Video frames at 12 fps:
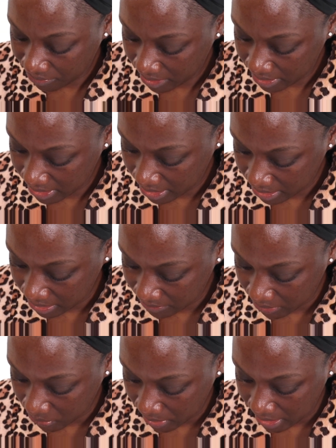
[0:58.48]
retails for
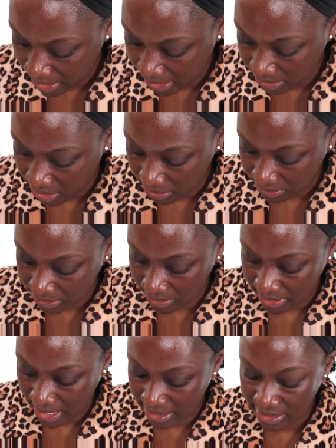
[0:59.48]
$29
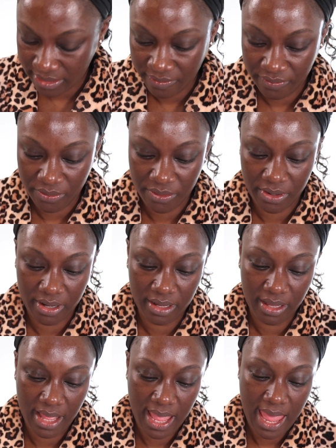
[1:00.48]
at Sephora.
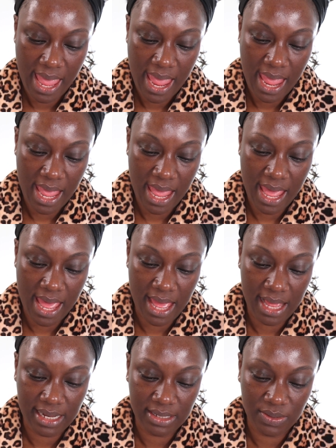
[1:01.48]

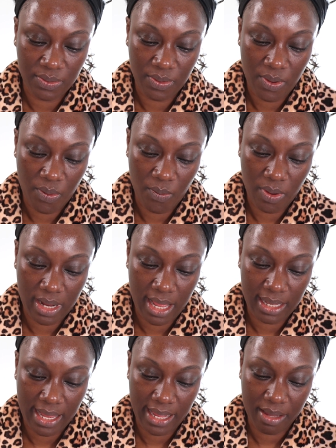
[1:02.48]
And what I
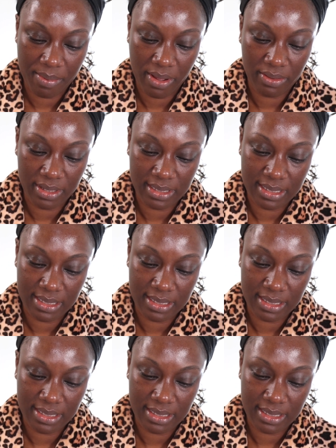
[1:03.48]
like about this